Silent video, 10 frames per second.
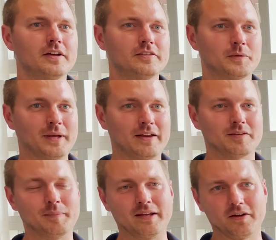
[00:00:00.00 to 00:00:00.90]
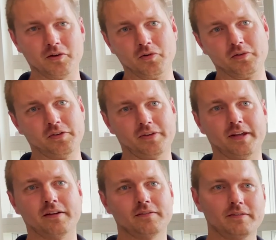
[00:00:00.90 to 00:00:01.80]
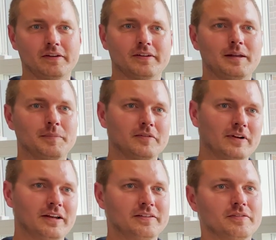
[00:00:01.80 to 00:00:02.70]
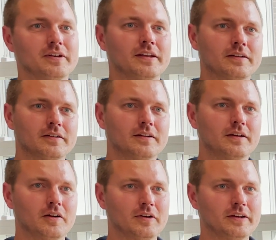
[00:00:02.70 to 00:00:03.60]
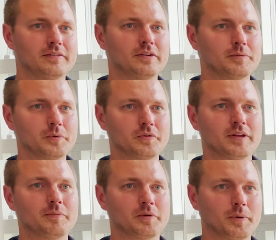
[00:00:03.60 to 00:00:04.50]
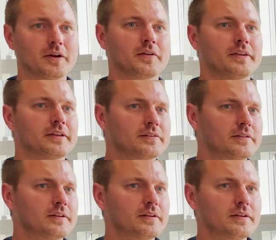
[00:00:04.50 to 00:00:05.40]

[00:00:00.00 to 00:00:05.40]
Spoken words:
So we had to make a call to say, let's keep it a relatively small team to work on this.